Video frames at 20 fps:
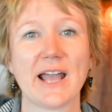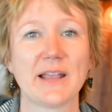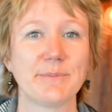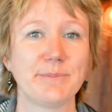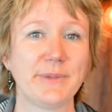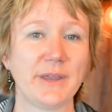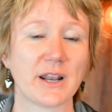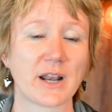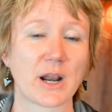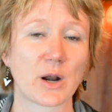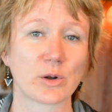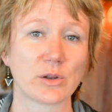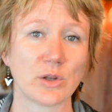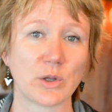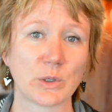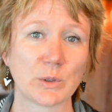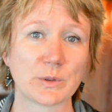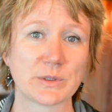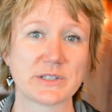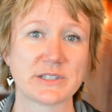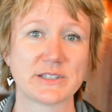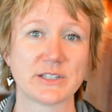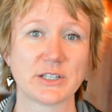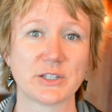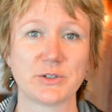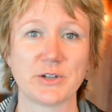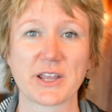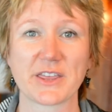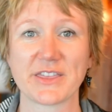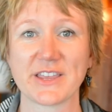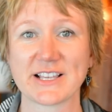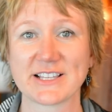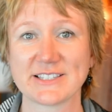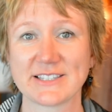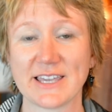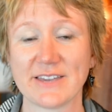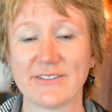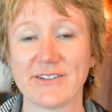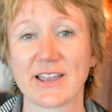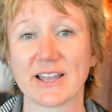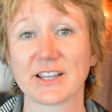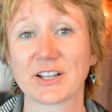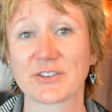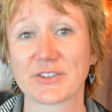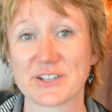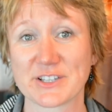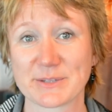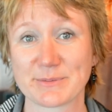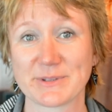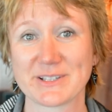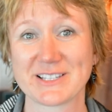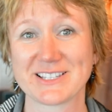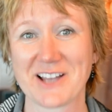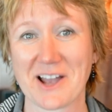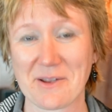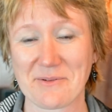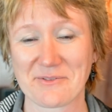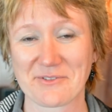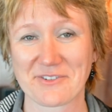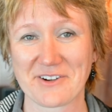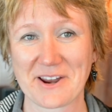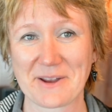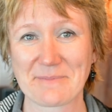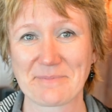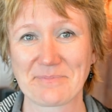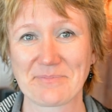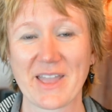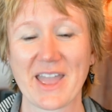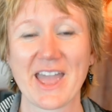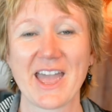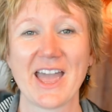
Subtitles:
and be at our lowest during Thanksgiving and Christmas time frame.